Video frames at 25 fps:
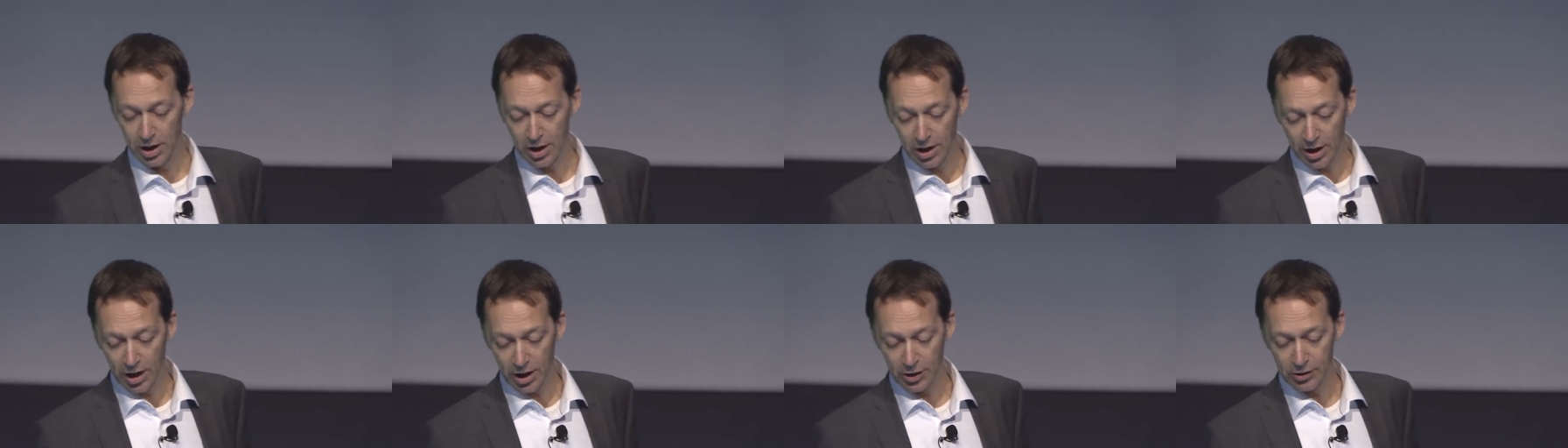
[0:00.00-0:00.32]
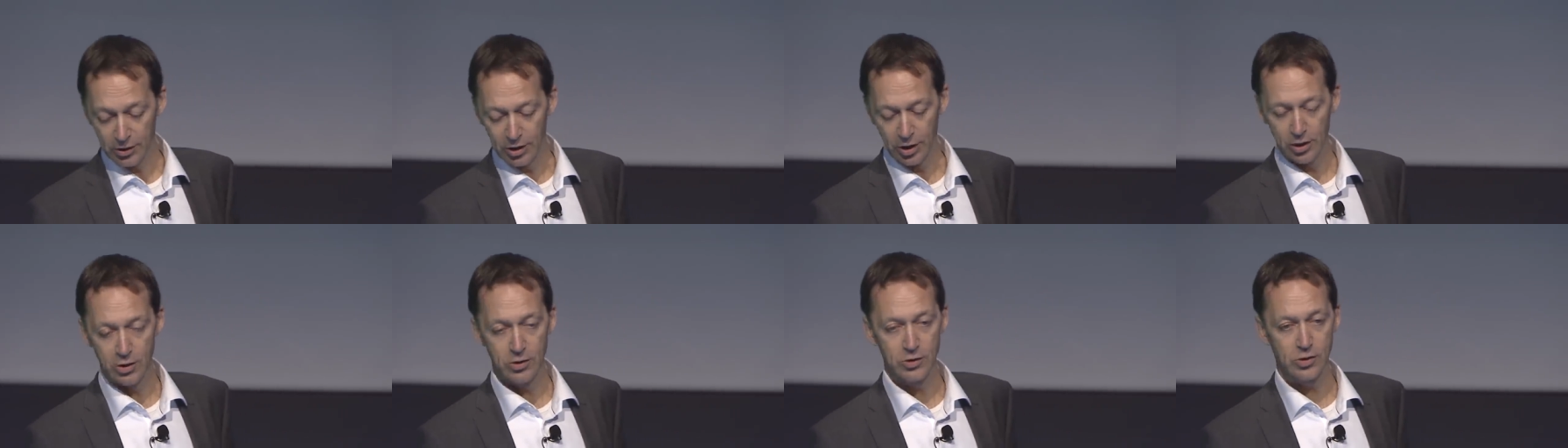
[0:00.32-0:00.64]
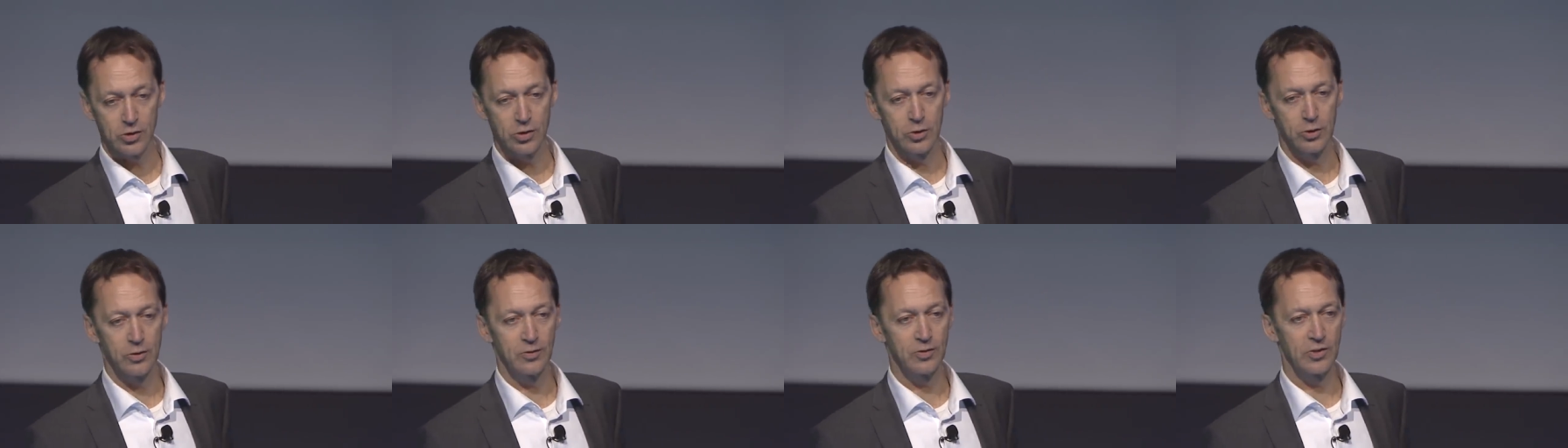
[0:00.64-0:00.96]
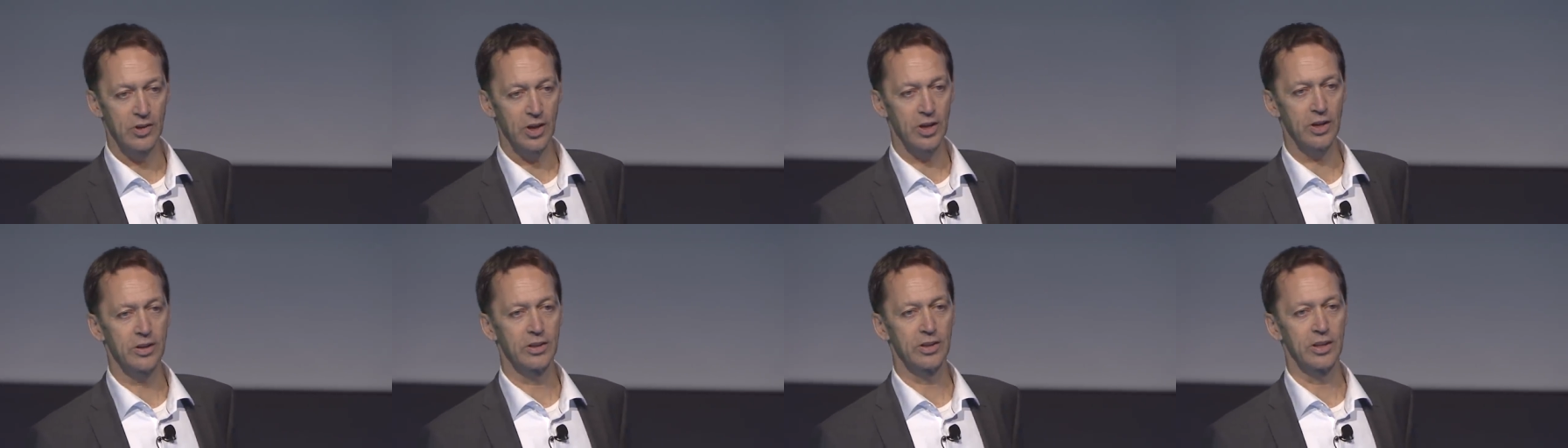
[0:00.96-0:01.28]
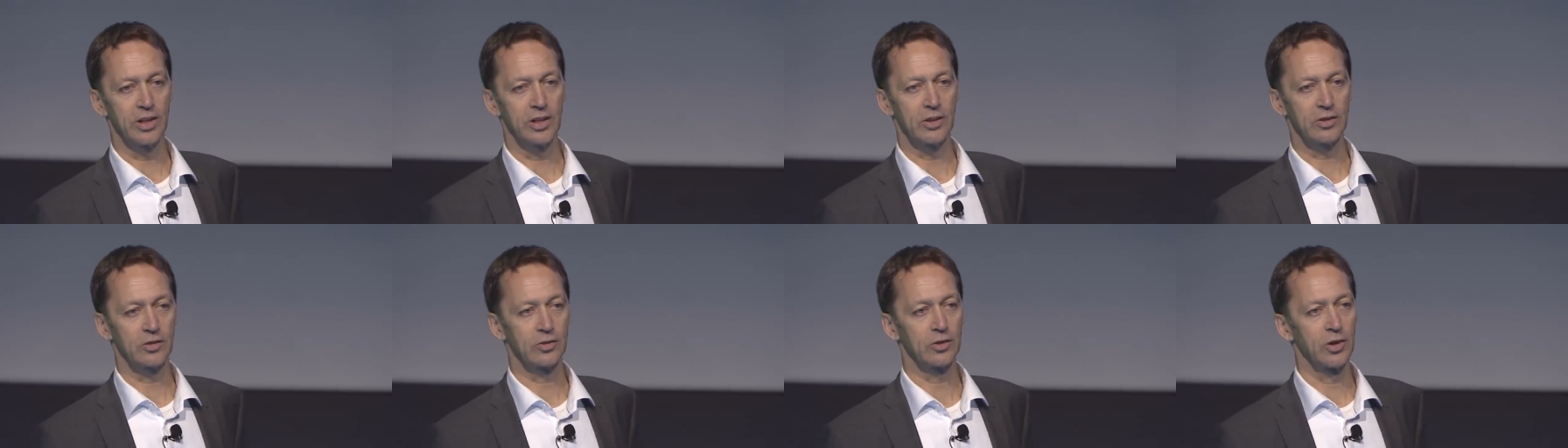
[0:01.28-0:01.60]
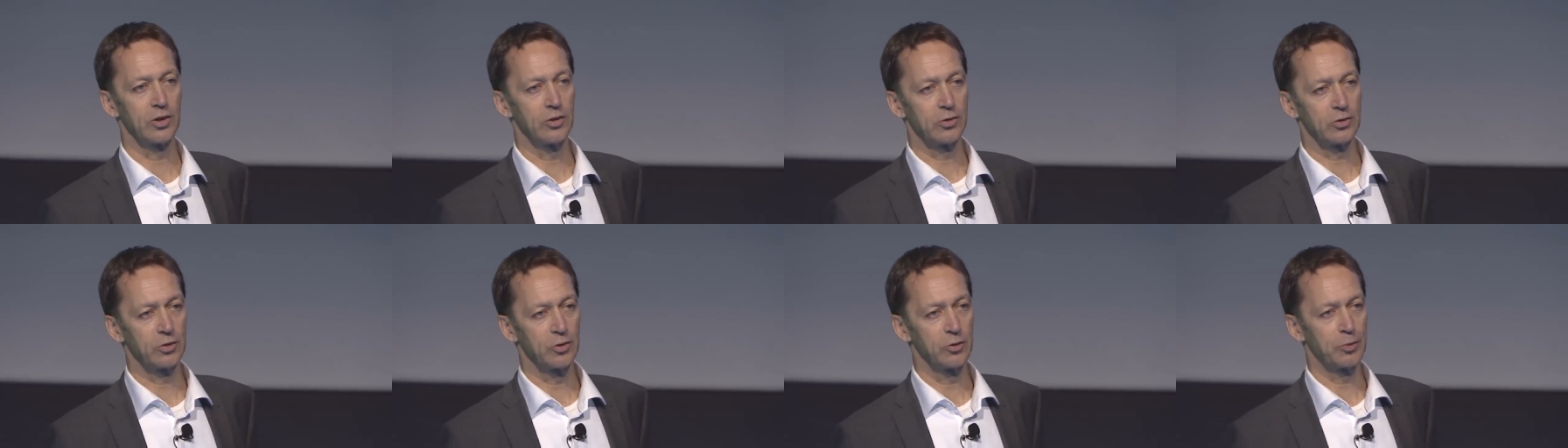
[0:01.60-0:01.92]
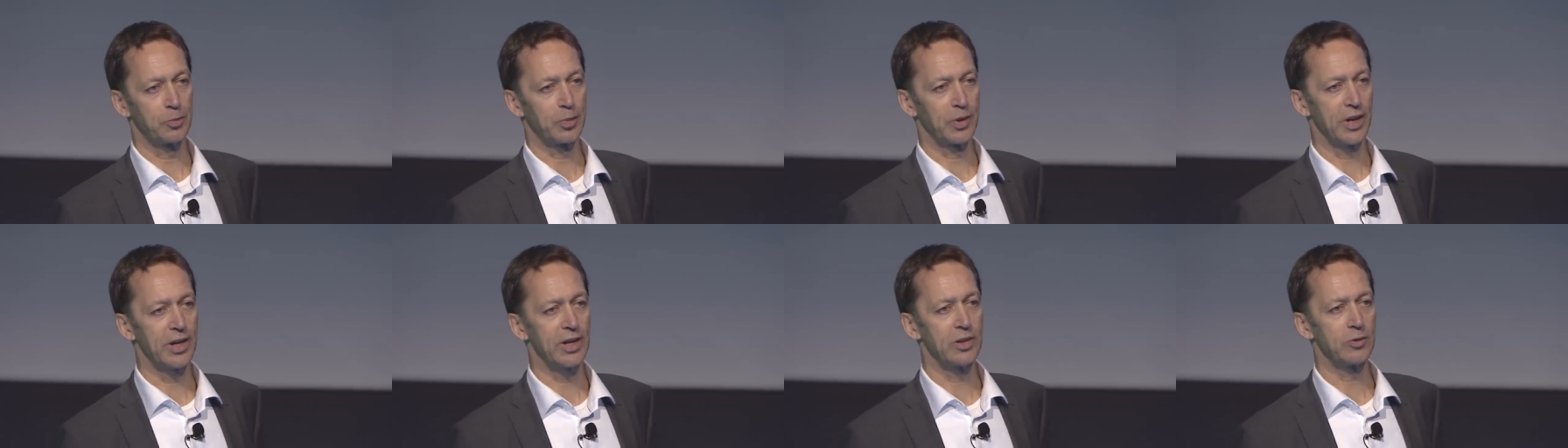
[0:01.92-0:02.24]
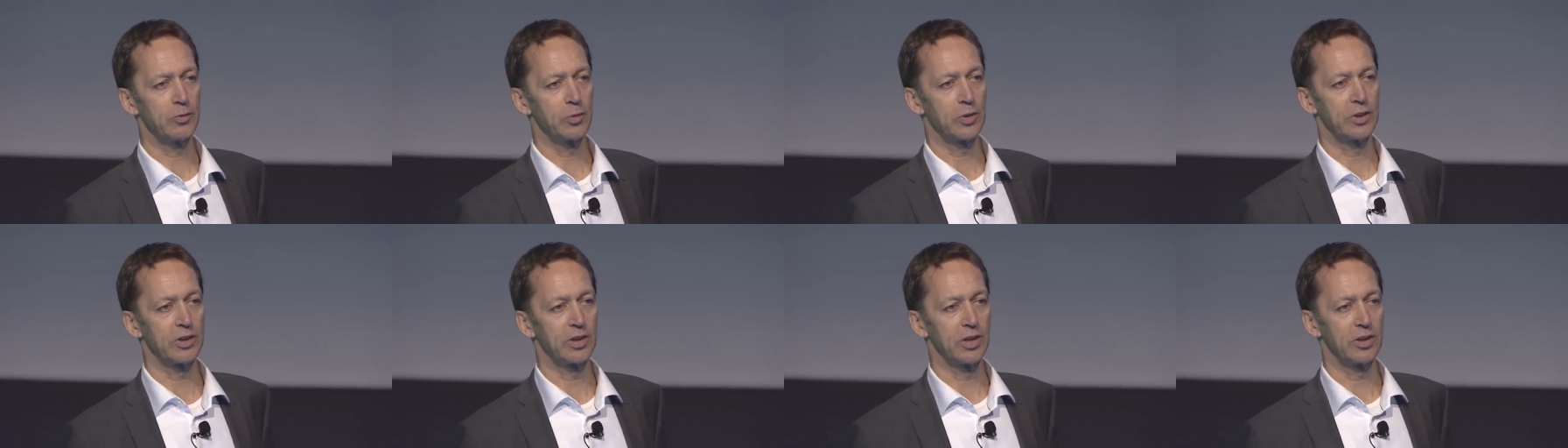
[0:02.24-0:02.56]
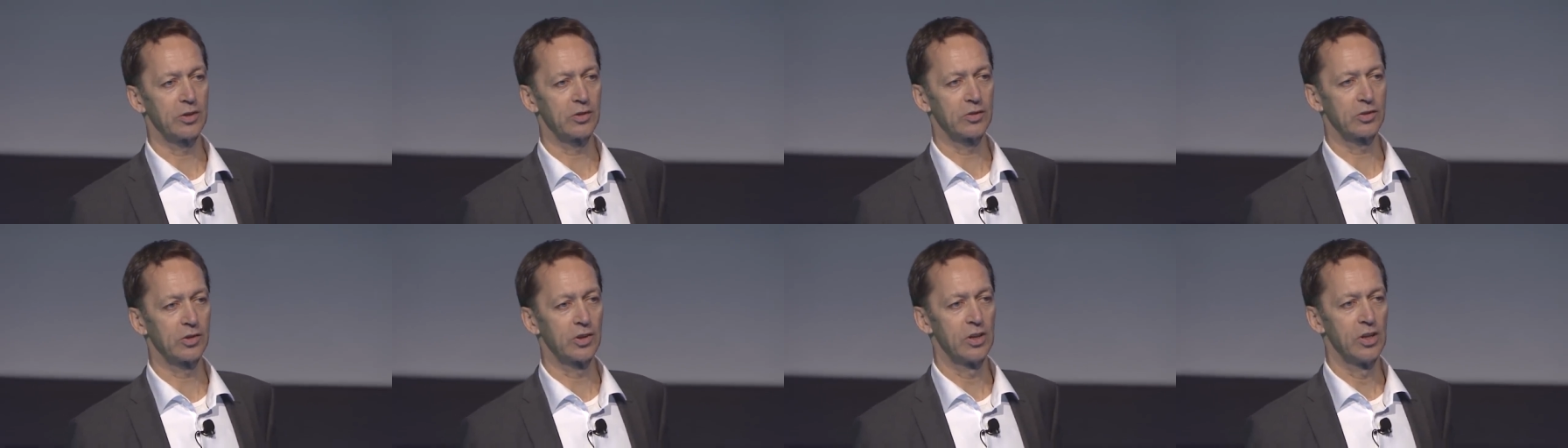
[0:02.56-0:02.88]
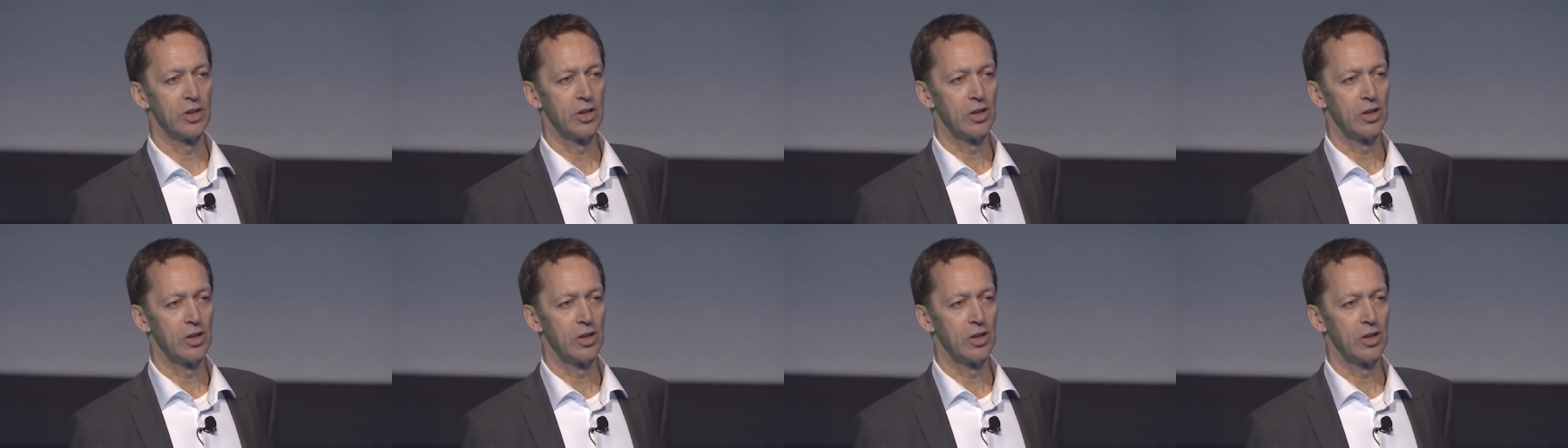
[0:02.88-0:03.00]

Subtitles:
and those who have done this, those who have played with this,